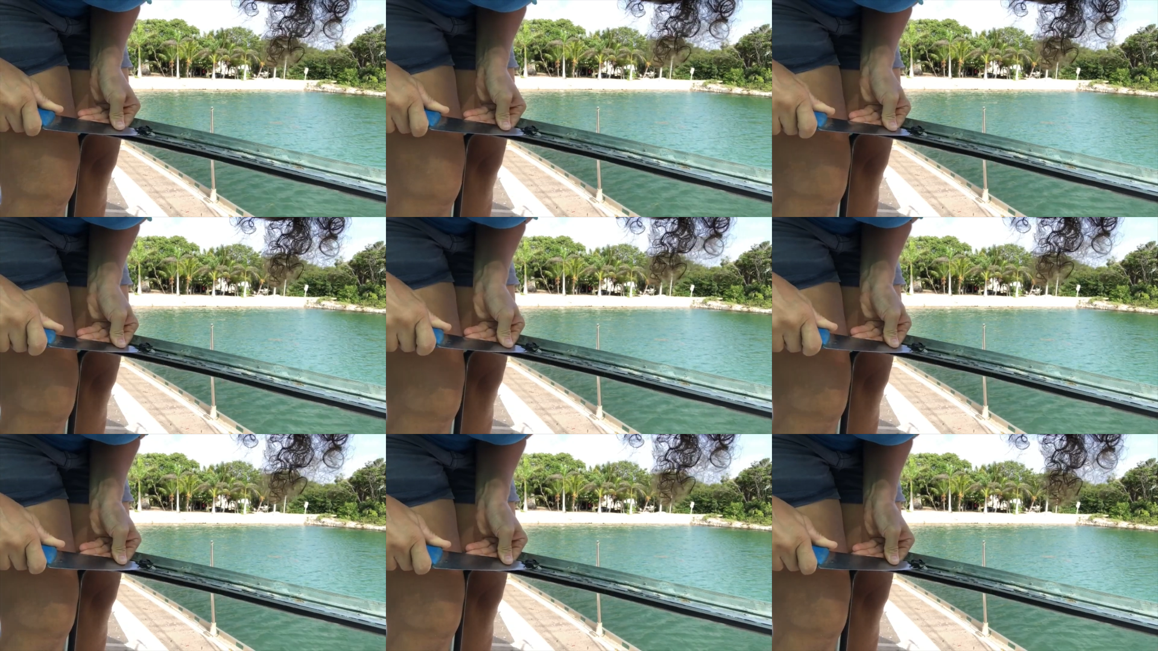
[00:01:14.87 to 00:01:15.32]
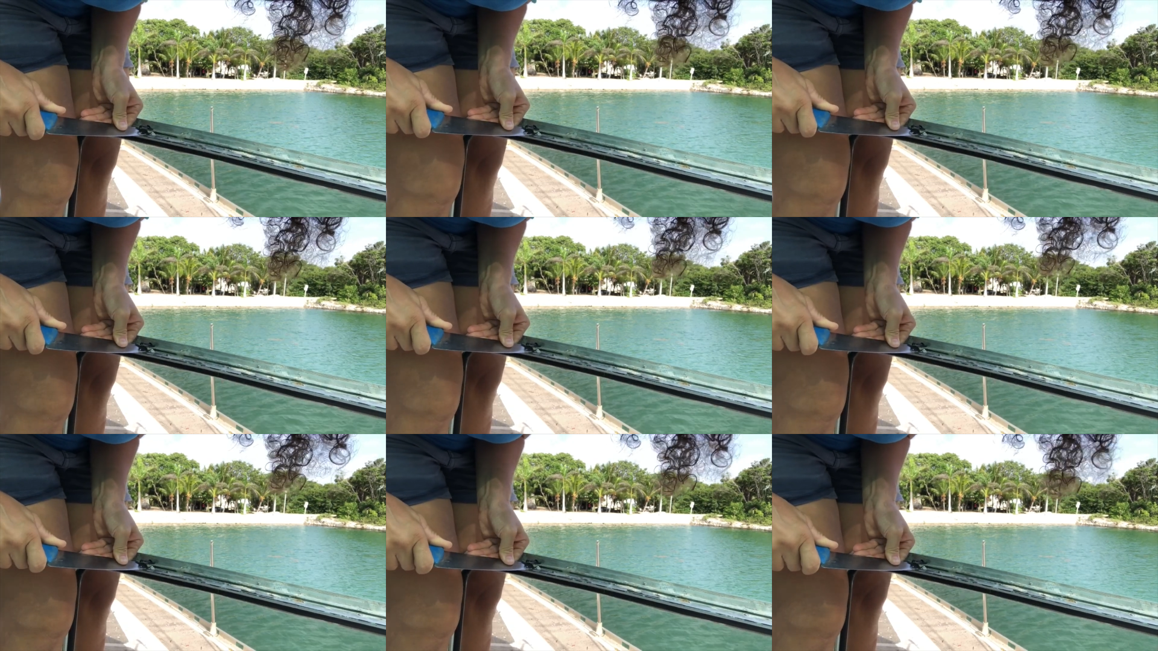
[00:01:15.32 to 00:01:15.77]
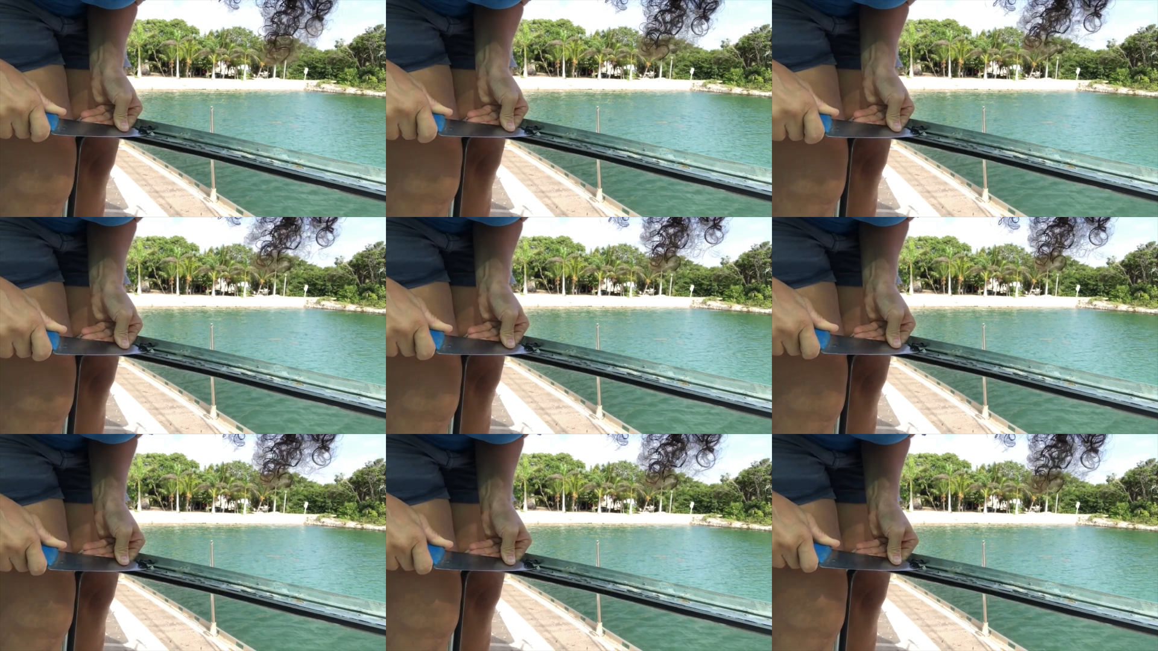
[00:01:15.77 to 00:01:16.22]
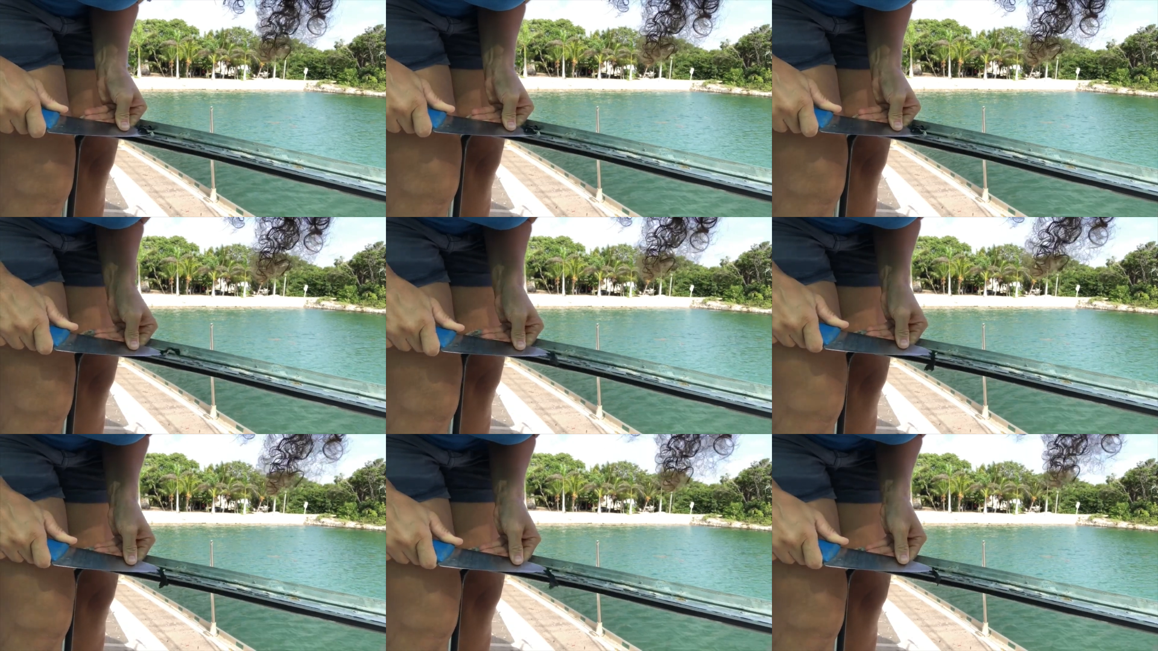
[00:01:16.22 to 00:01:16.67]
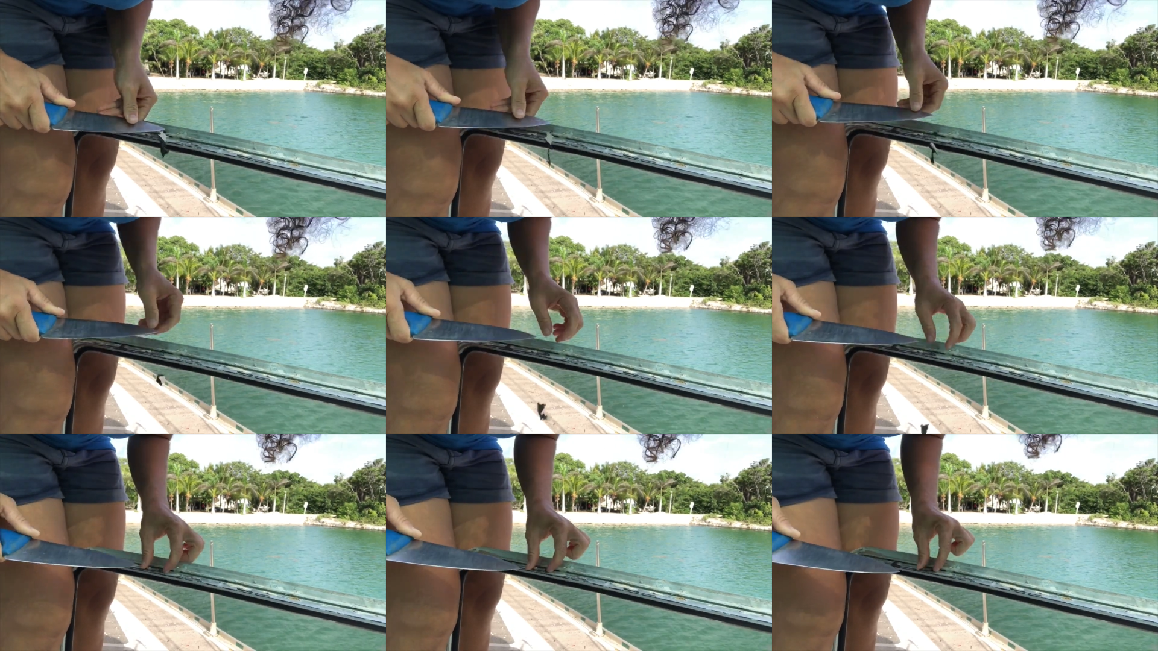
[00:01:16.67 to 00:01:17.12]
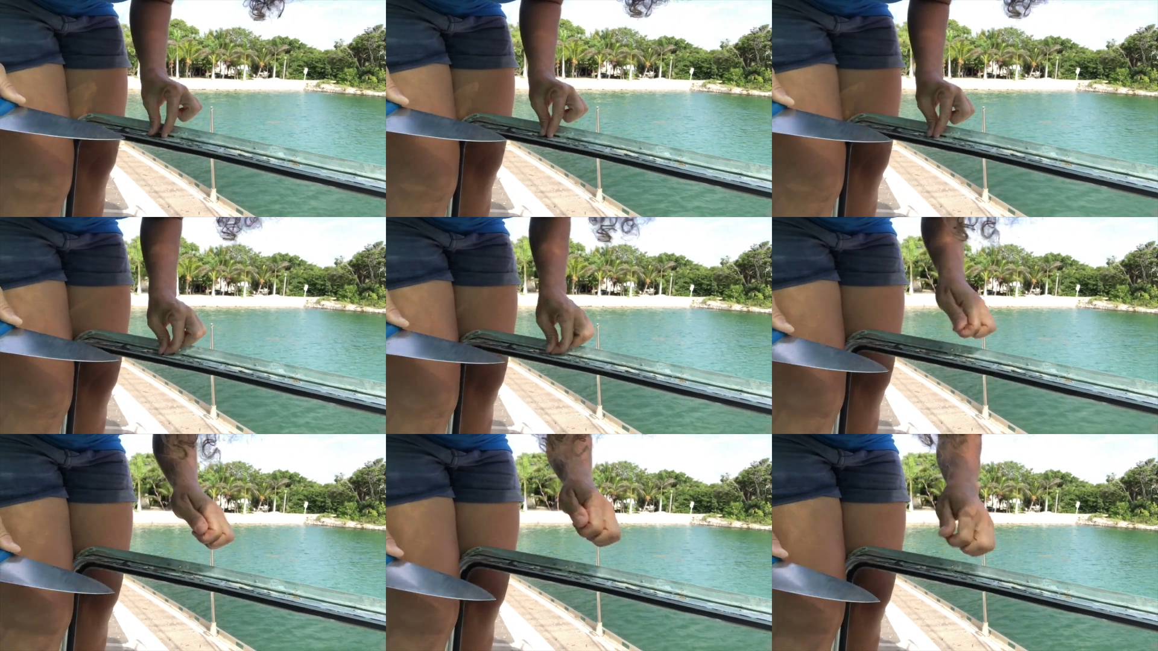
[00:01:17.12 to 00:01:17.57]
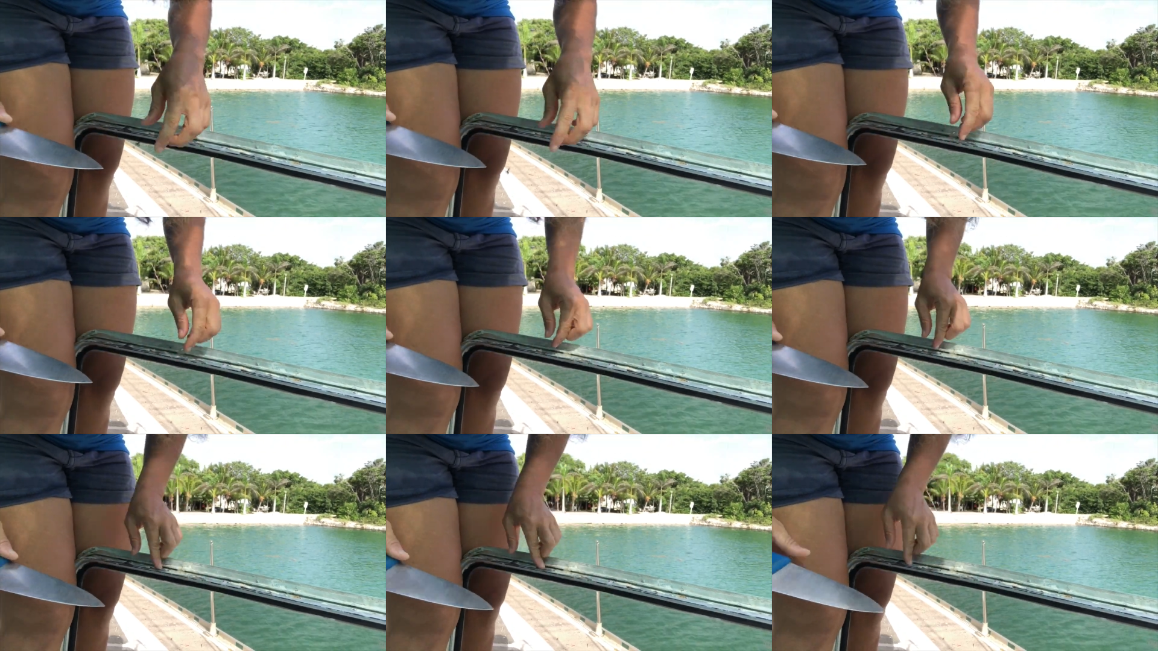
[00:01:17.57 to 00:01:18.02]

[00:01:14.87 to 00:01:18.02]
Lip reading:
[unreadable: no face in view]